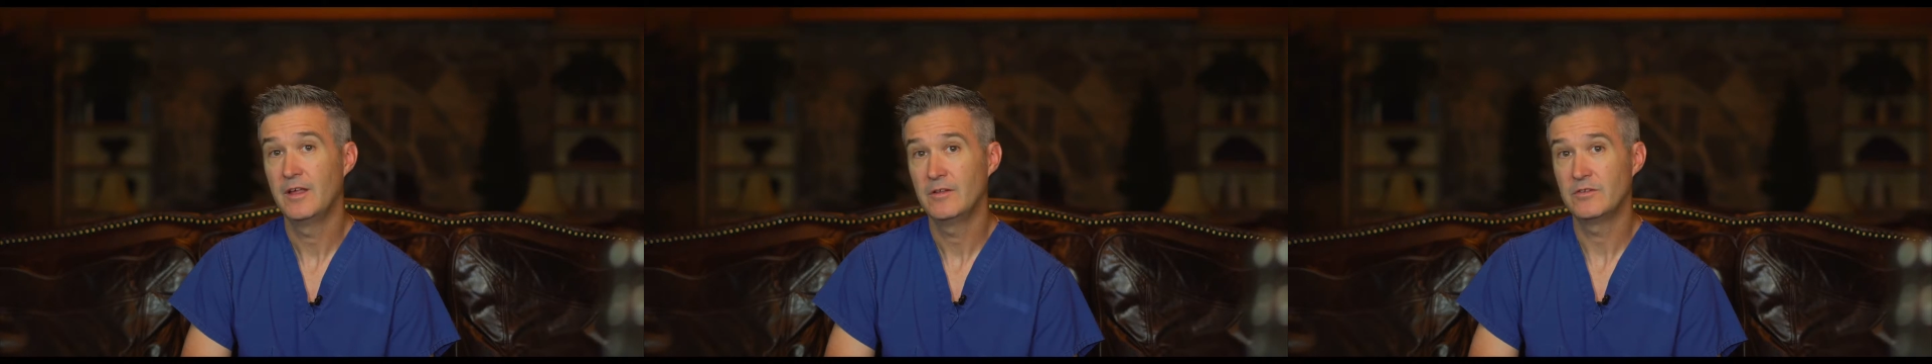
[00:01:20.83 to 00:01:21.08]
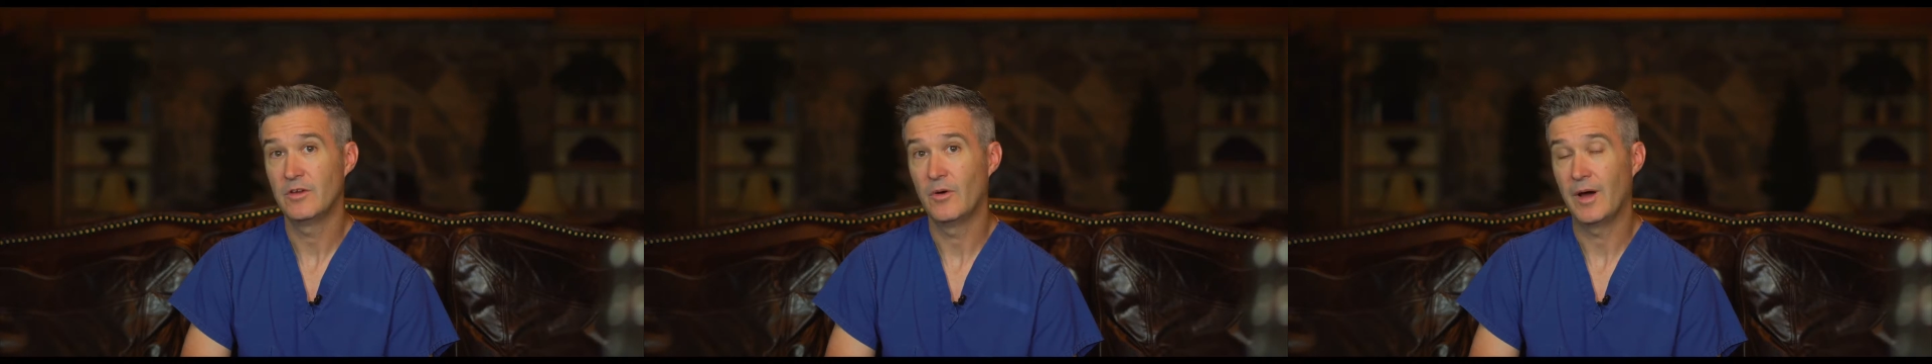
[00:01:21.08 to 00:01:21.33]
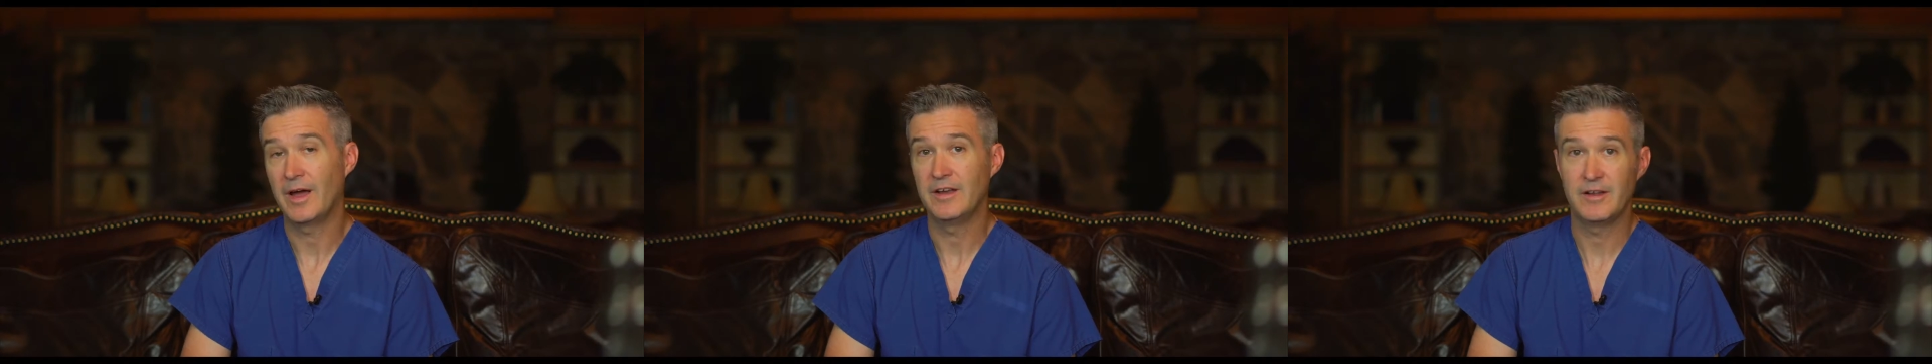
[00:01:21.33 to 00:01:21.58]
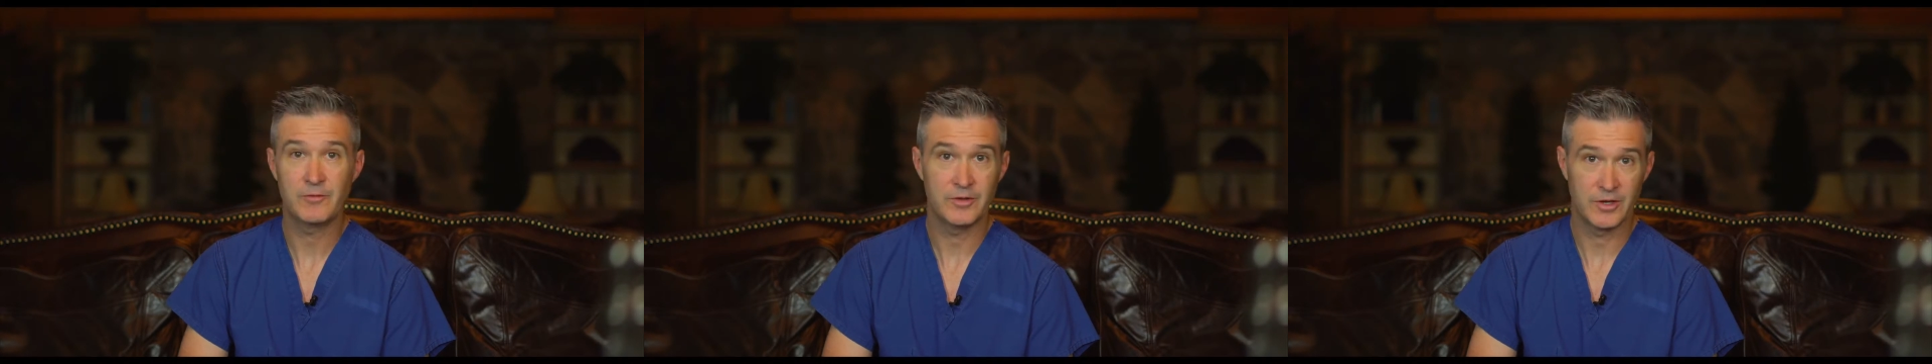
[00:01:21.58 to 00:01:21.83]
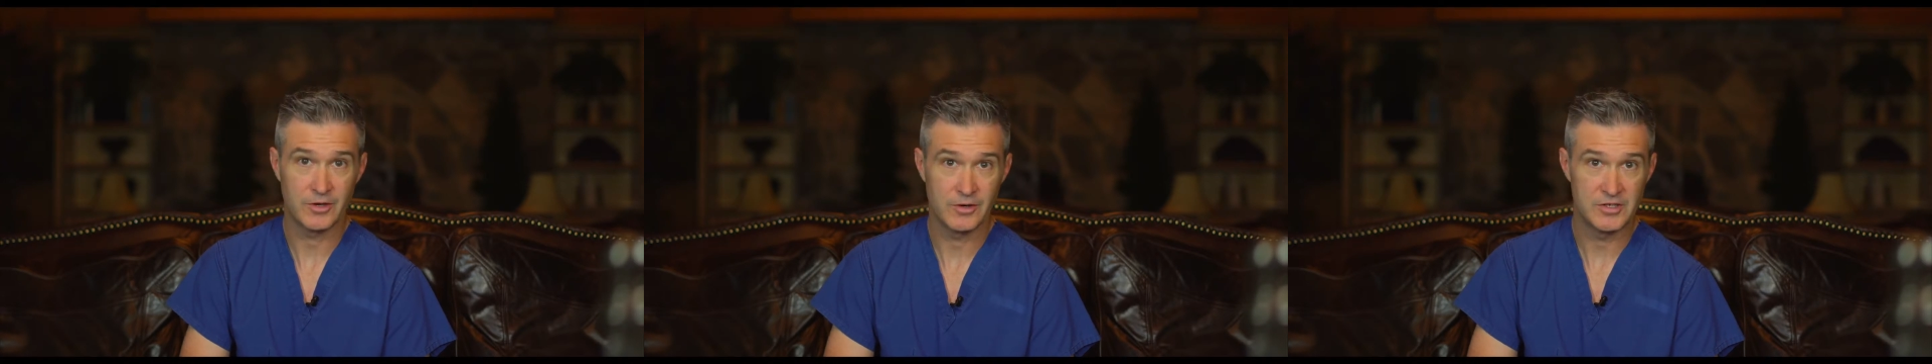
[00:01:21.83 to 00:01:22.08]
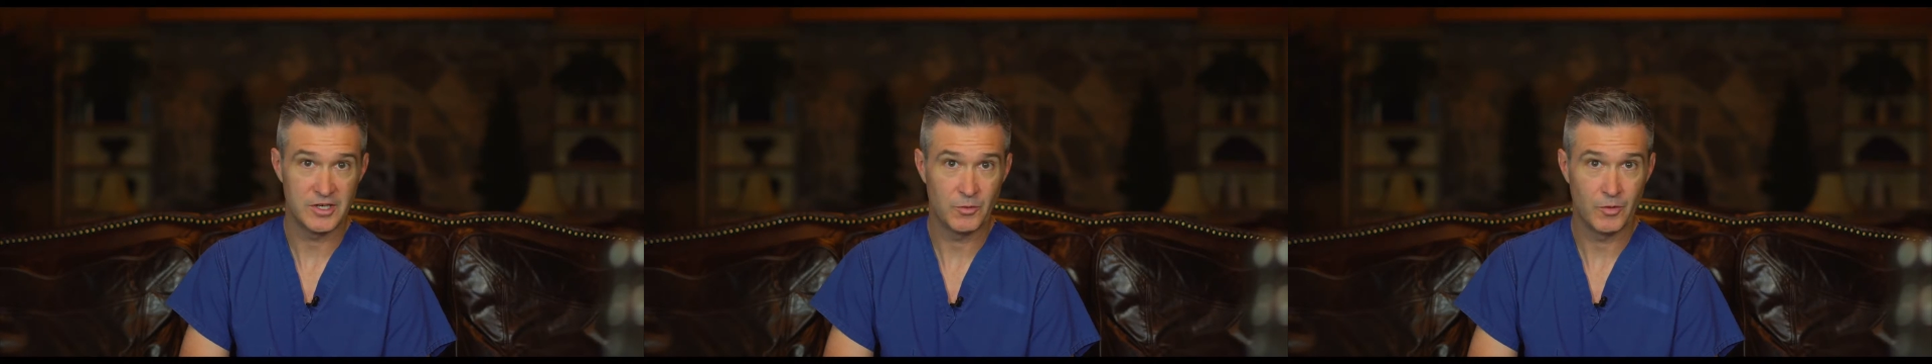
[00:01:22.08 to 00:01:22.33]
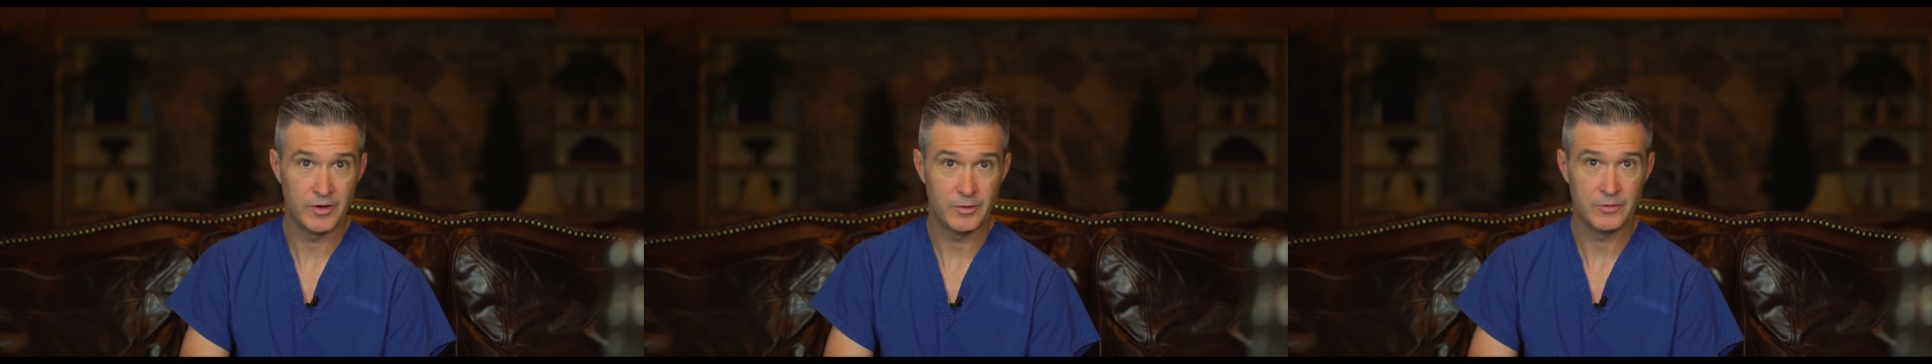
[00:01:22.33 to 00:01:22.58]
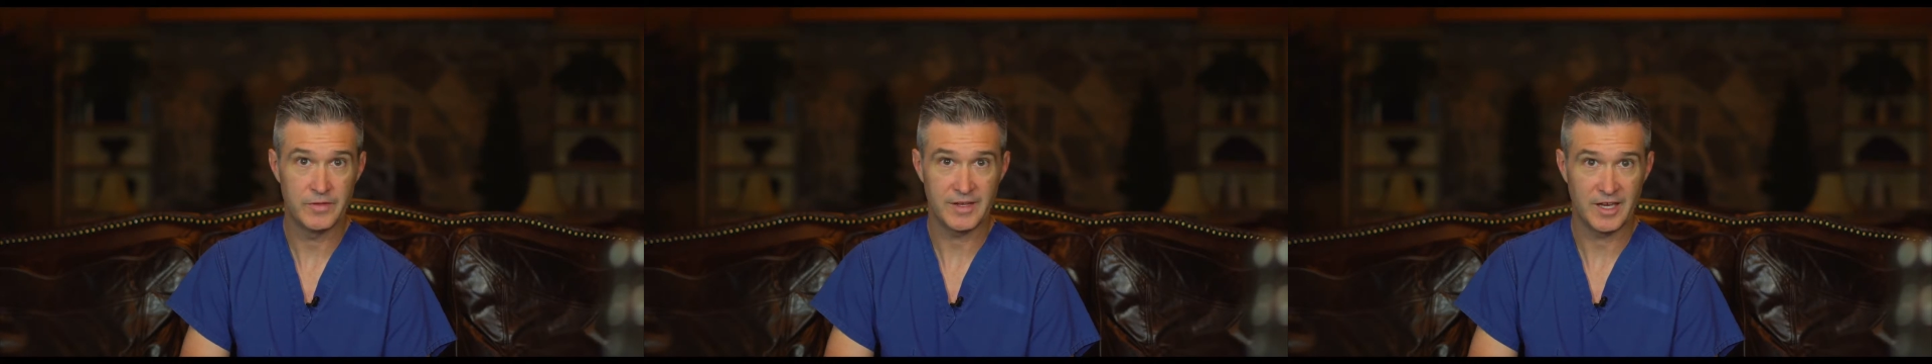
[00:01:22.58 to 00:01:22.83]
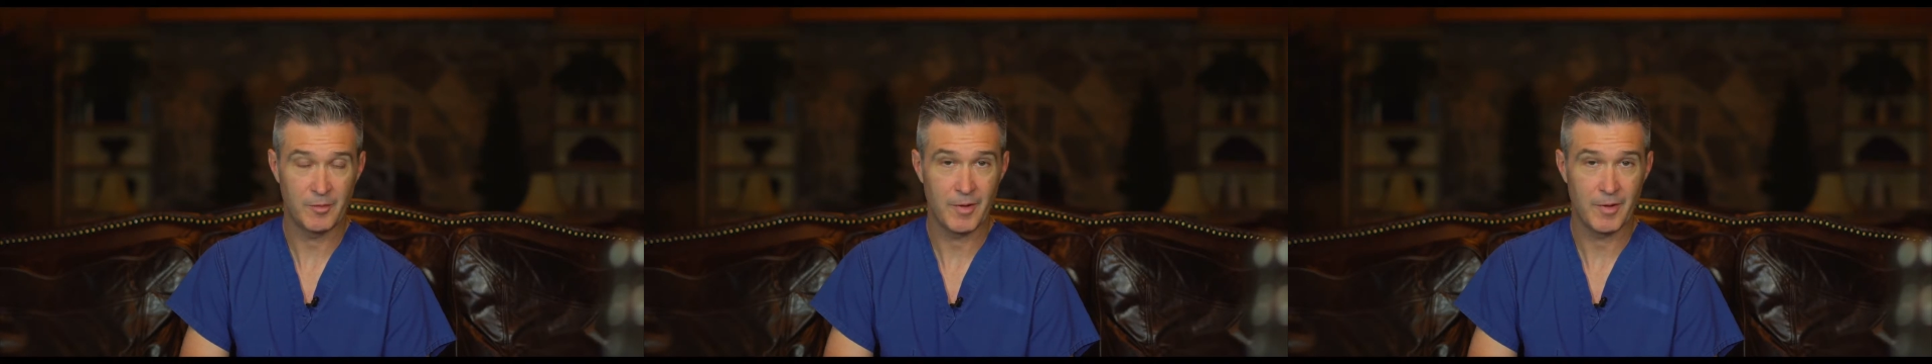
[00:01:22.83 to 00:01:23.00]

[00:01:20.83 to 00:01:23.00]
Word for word: So I definitely encourage anyone who's thinking